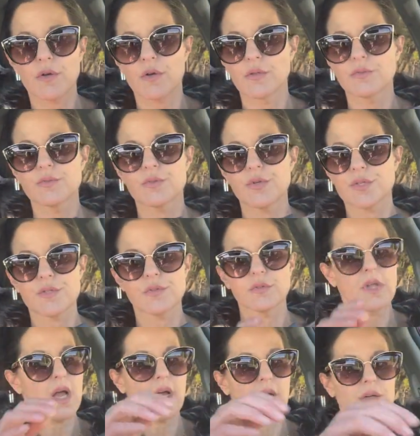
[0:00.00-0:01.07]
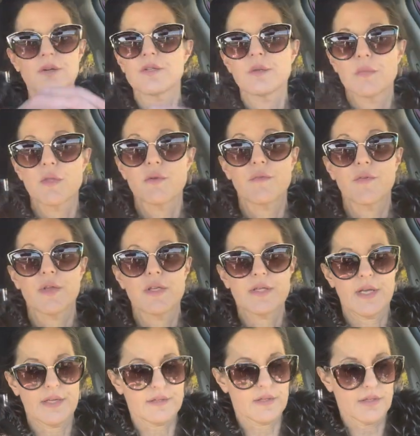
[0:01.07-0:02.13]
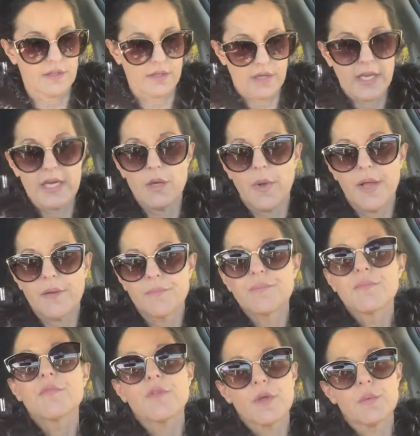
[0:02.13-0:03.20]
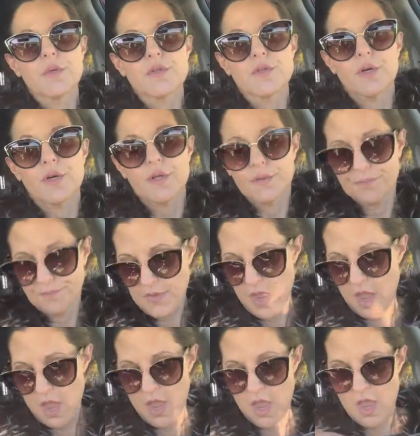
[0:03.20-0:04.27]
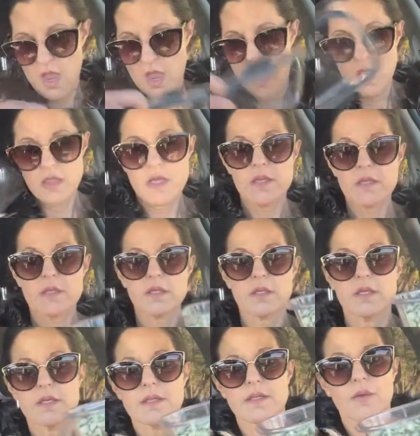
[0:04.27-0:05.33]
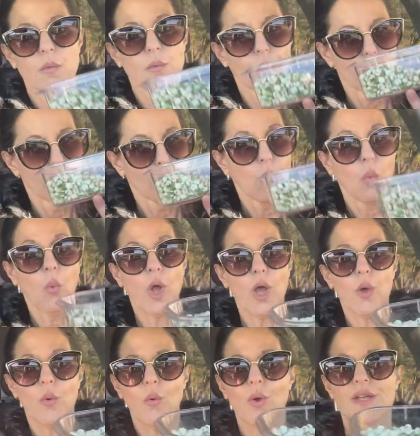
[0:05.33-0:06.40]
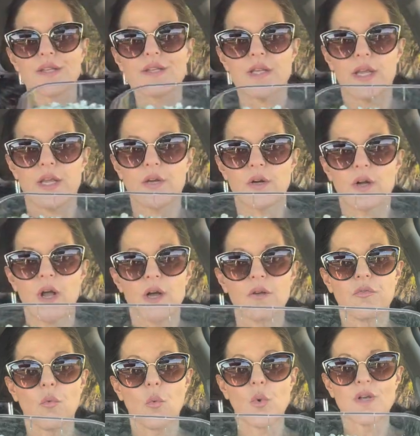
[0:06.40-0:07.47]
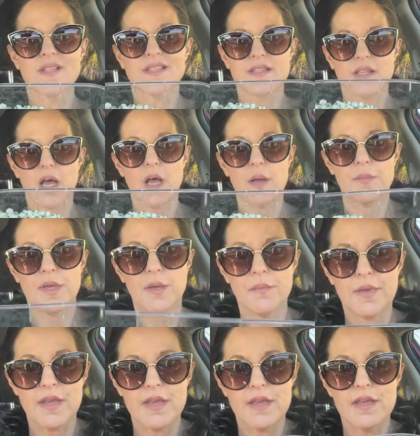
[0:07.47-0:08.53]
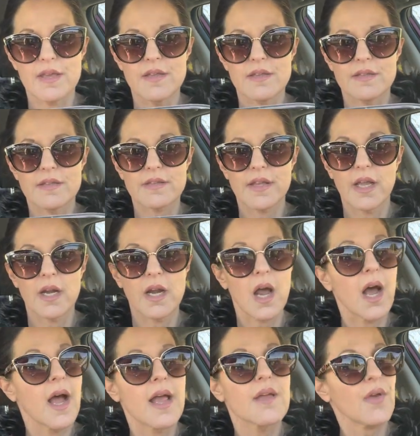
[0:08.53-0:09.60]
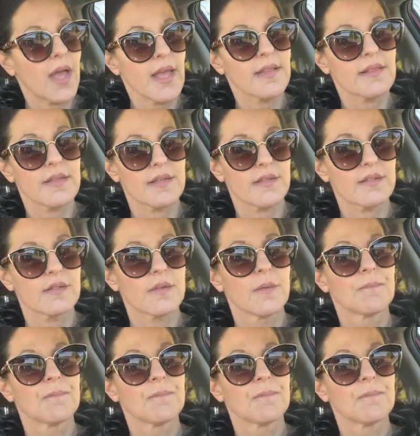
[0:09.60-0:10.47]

called Crystal Lock or something. They're fantastic. Anyway, available at Target. This is, a container of wasabi peas. And I've had this